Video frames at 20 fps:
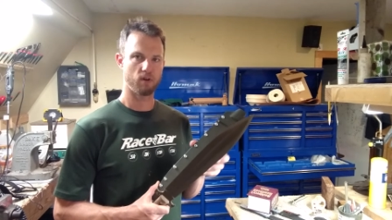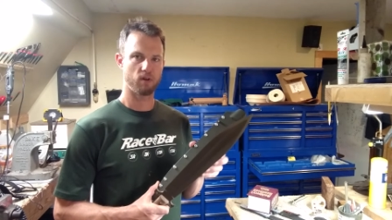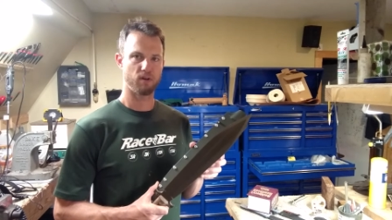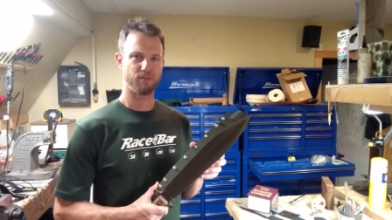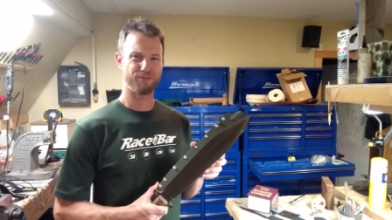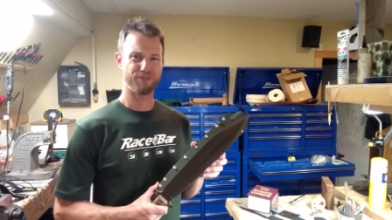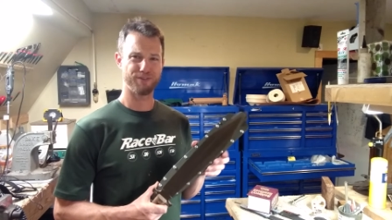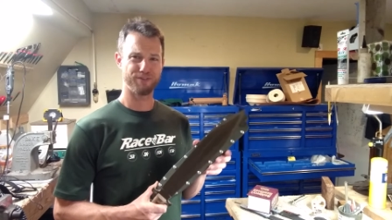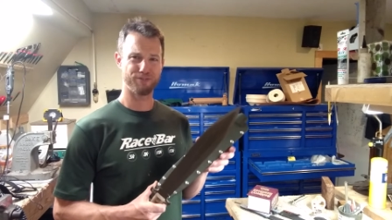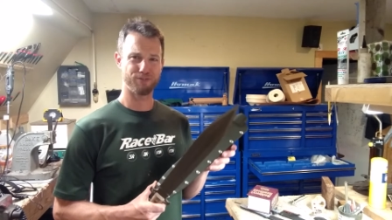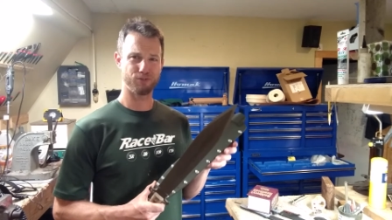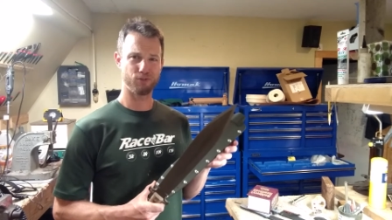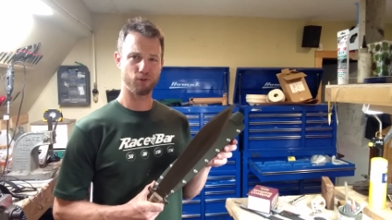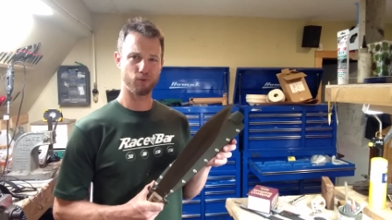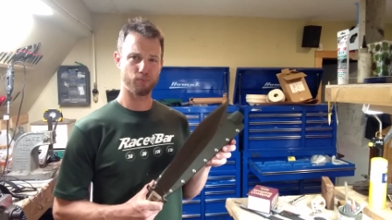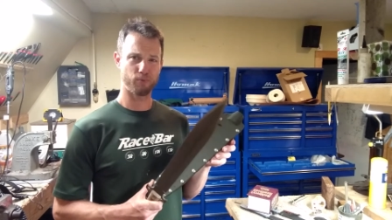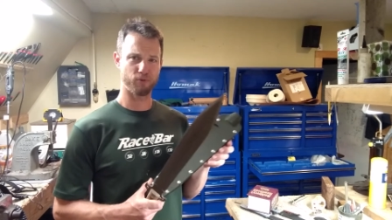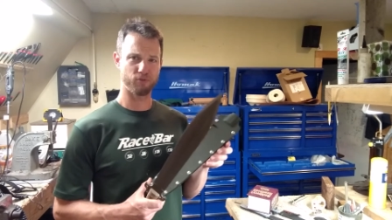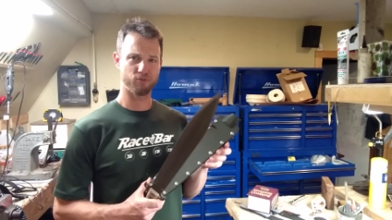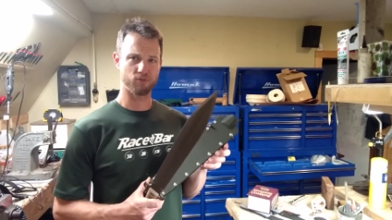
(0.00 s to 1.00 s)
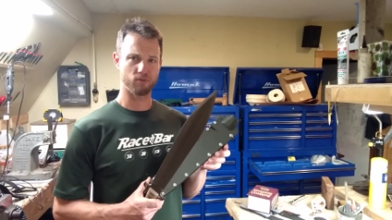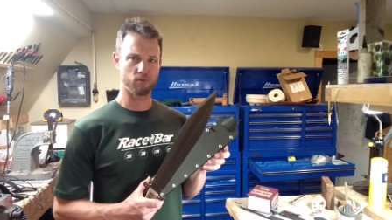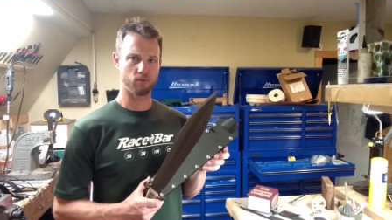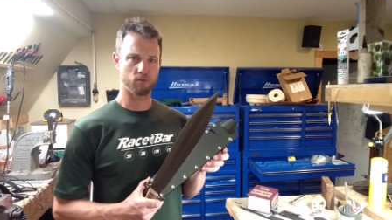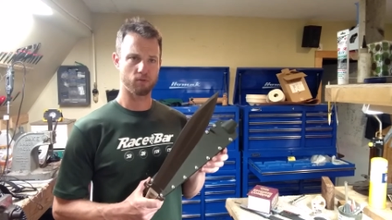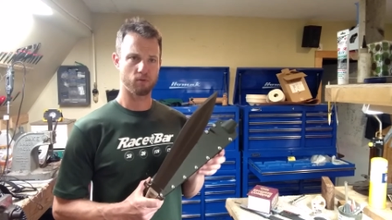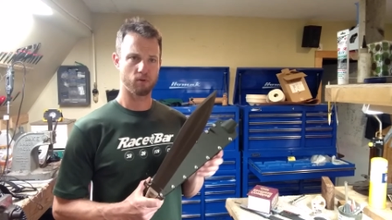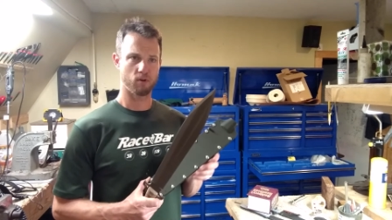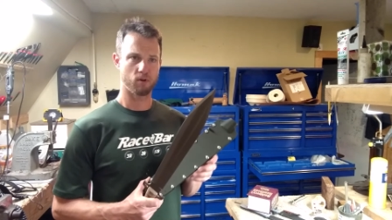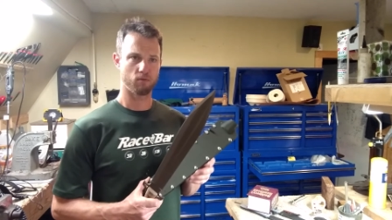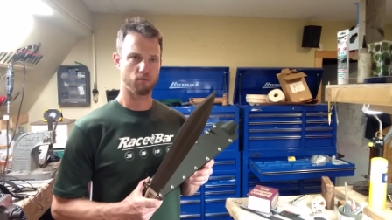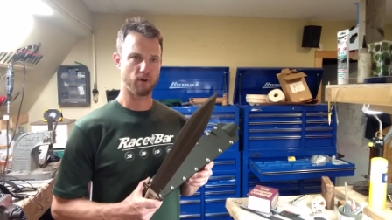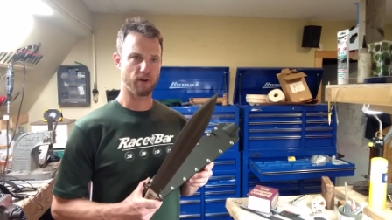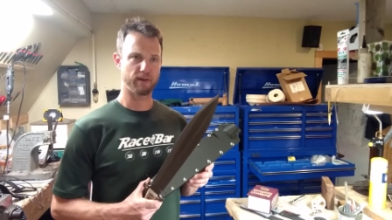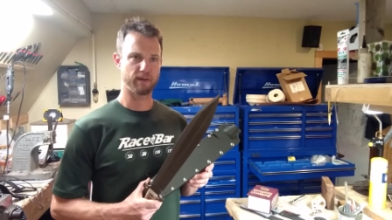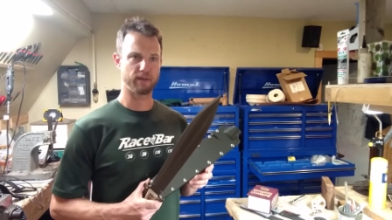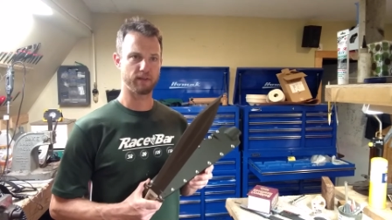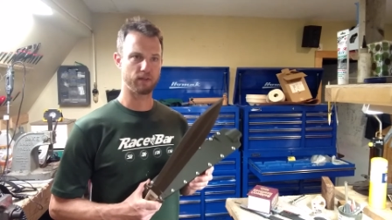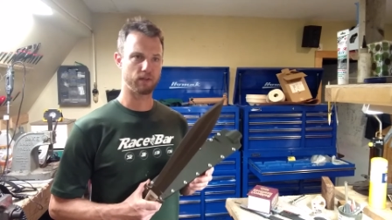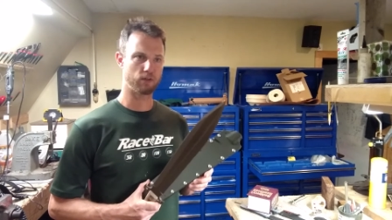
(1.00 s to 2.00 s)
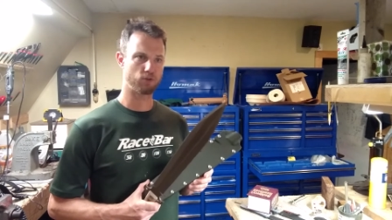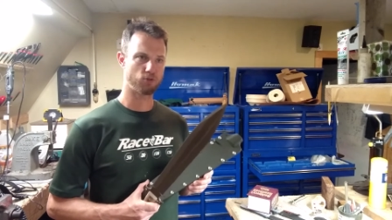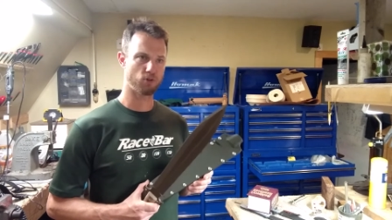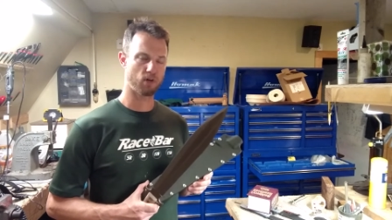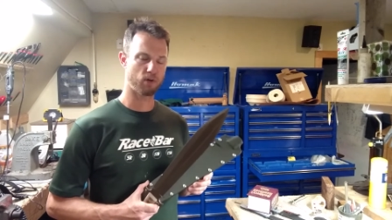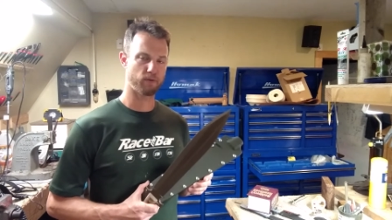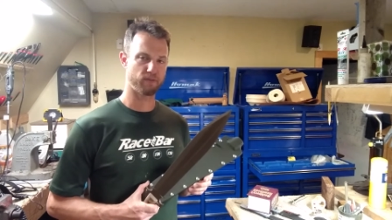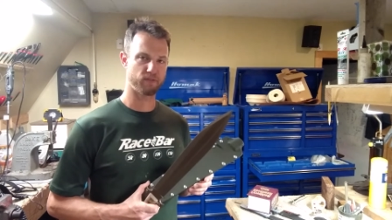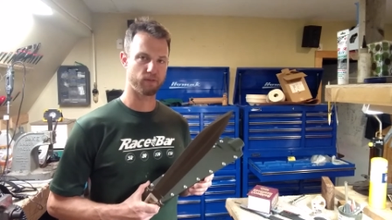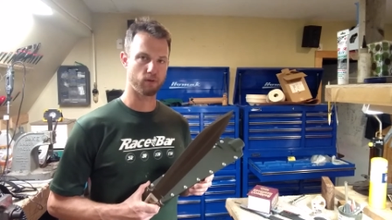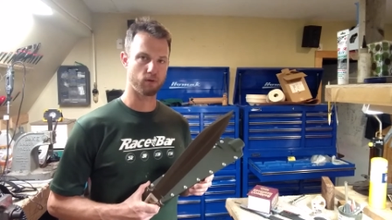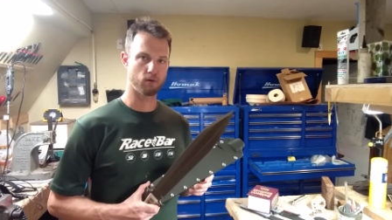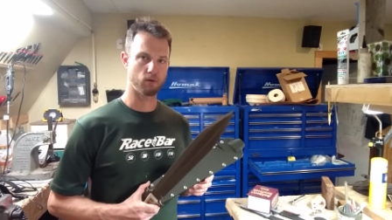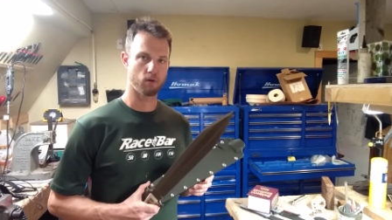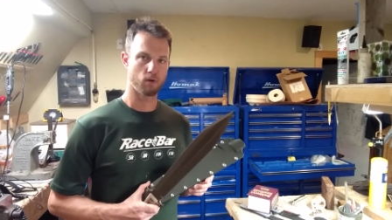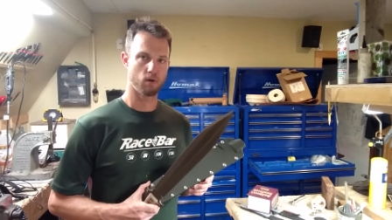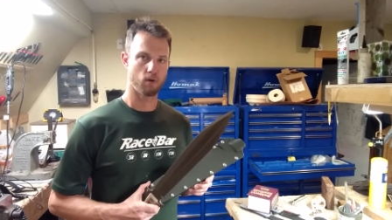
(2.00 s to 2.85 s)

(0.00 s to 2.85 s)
if you have a little person riding in your truck with you,